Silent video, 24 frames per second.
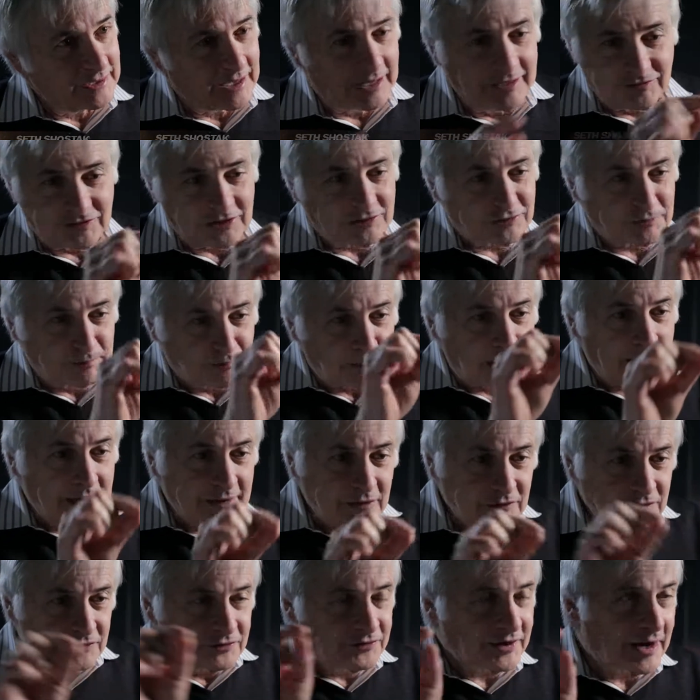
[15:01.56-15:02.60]
And it just
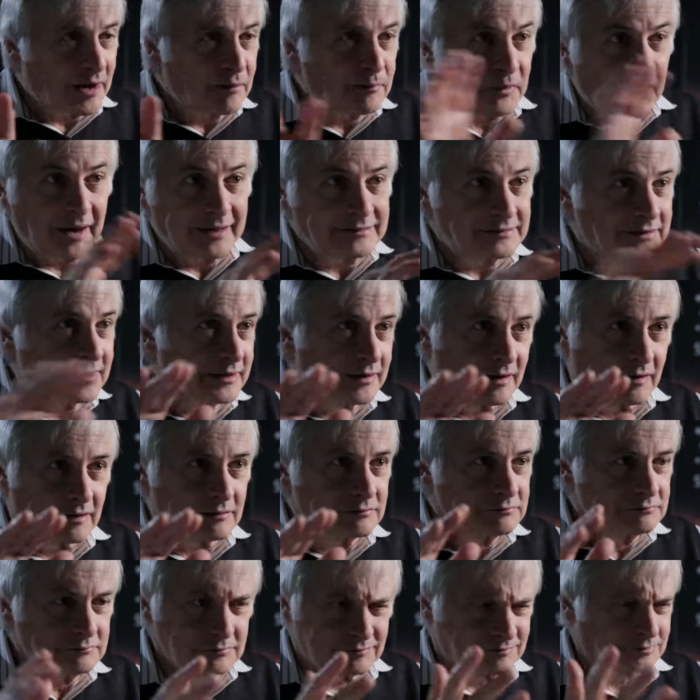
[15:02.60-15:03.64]
monitors how bright they are,
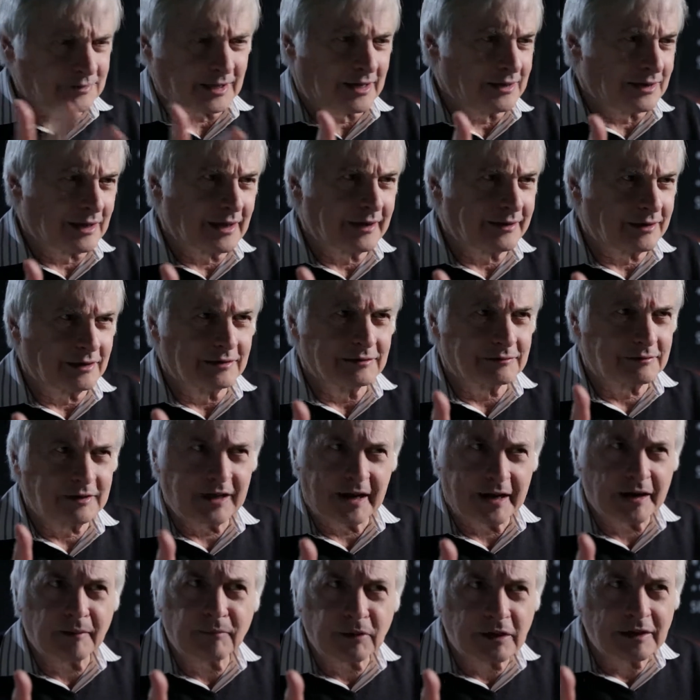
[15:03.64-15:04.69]
kind of like a
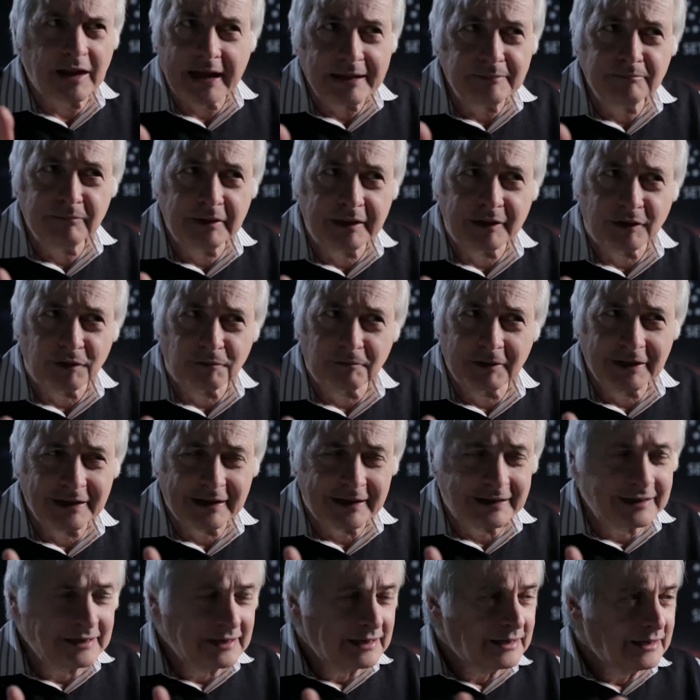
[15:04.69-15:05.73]
camera light meter,
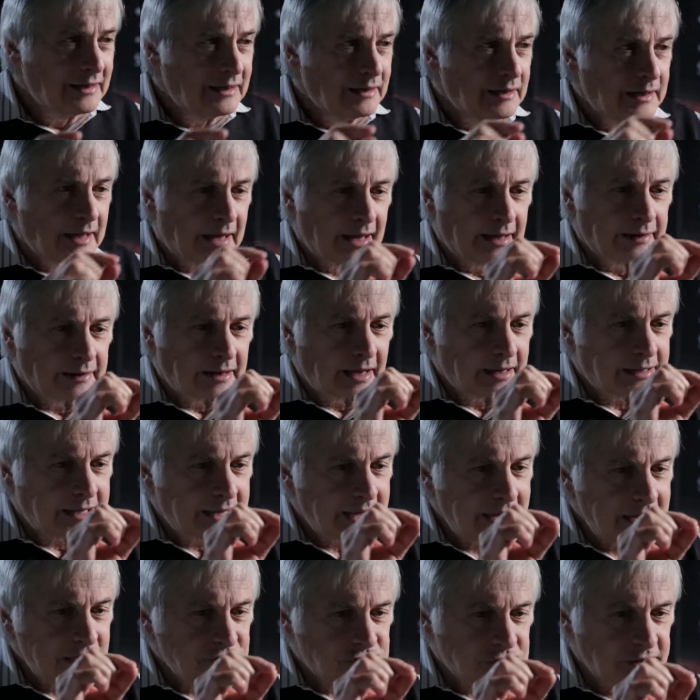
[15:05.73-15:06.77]
really. And
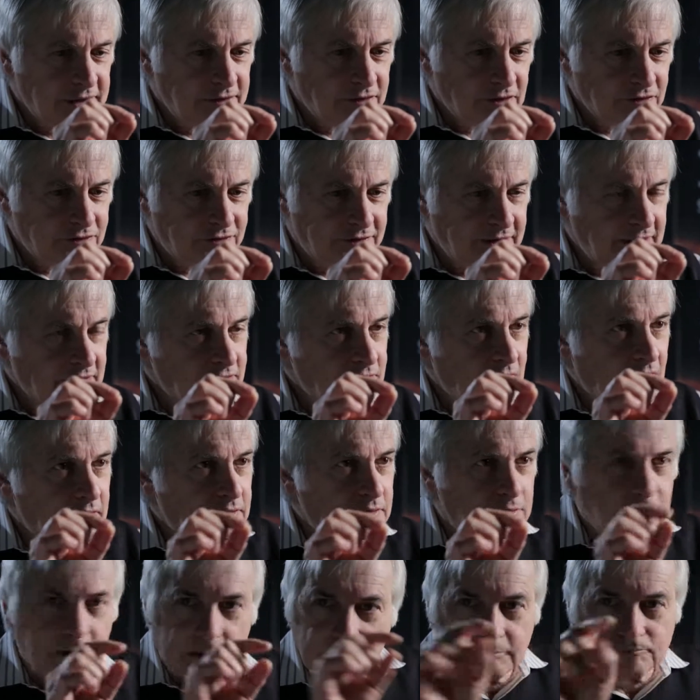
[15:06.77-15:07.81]
occasionally they'll see a,
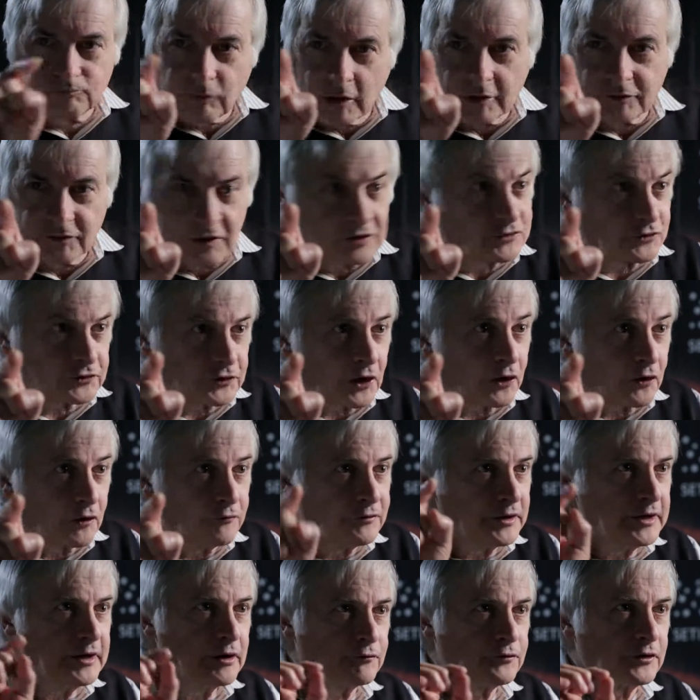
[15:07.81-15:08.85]
a, a, this star
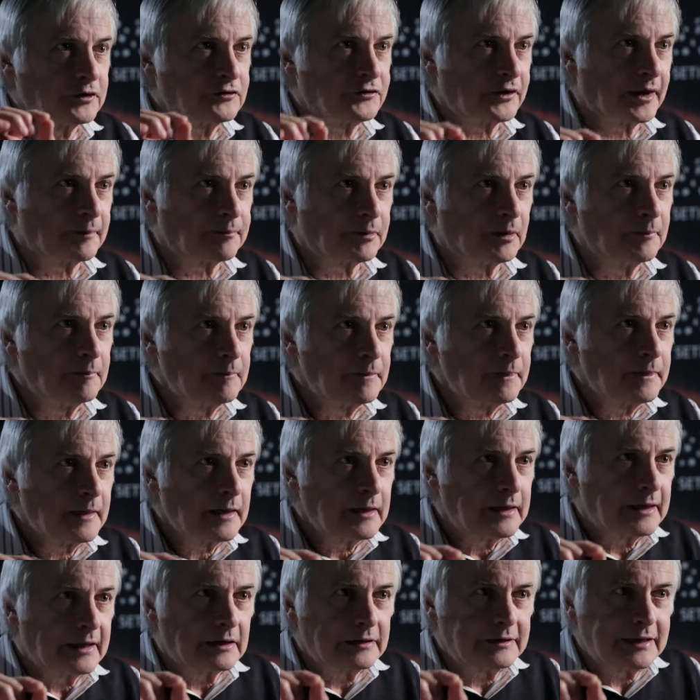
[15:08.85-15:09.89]
over here, for example.
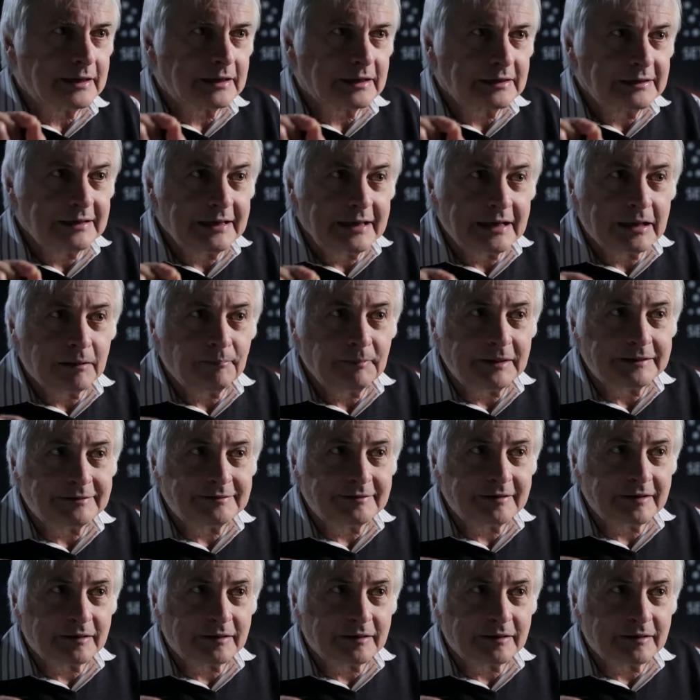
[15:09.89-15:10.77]
It'll get a little bit